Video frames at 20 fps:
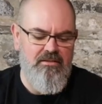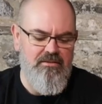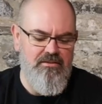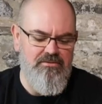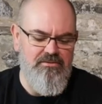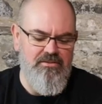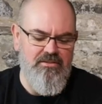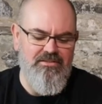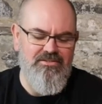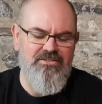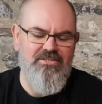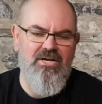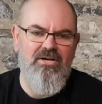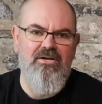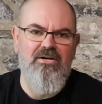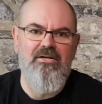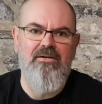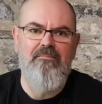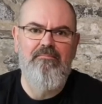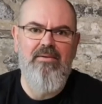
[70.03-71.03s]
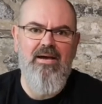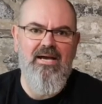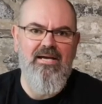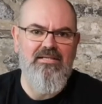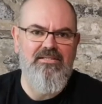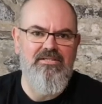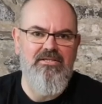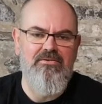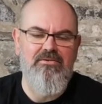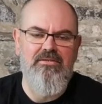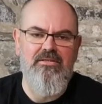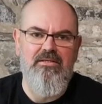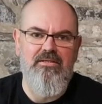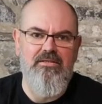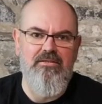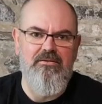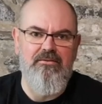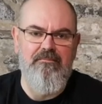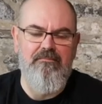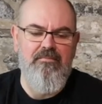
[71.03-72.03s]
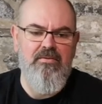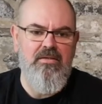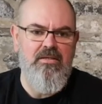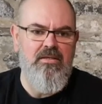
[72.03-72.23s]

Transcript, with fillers: There's a ton of bacteria in them,